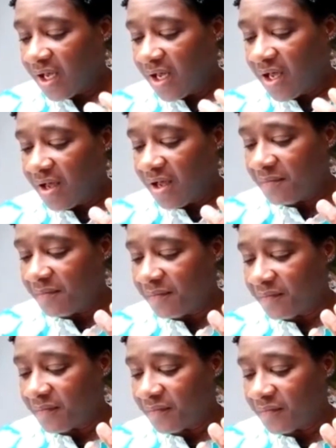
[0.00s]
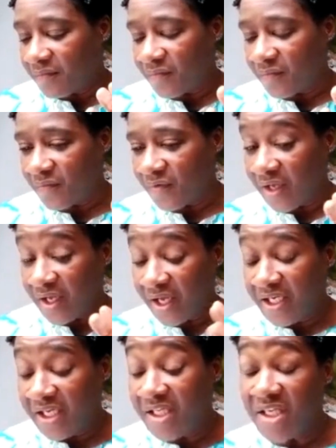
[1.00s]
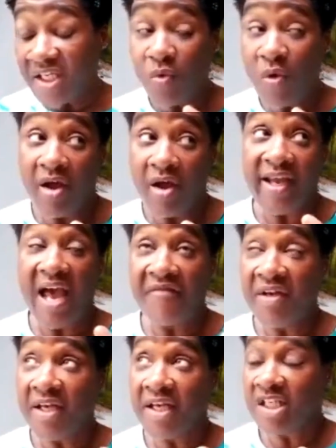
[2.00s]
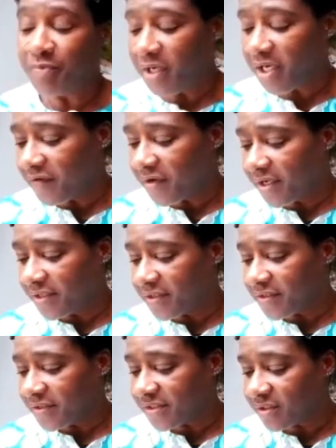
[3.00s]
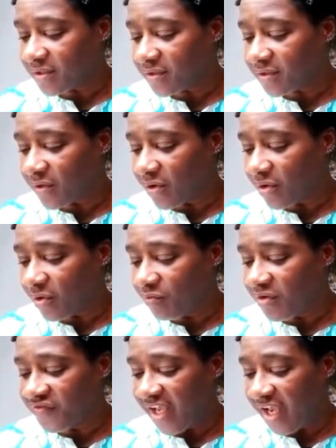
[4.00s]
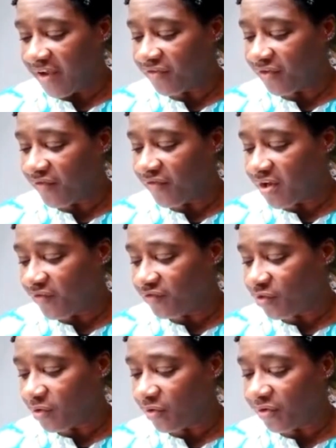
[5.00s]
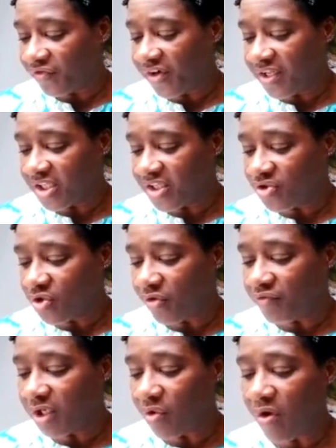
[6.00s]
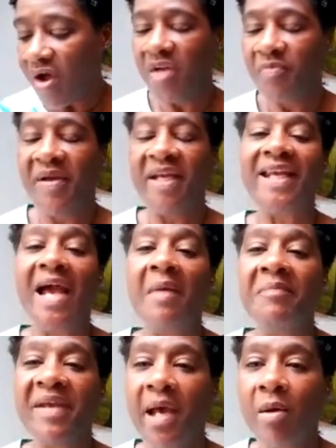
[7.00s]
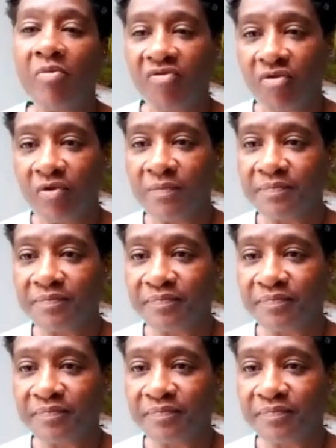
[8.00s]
And in this work, having experience with death of a loved one or a friend is not required, but it can be helpful.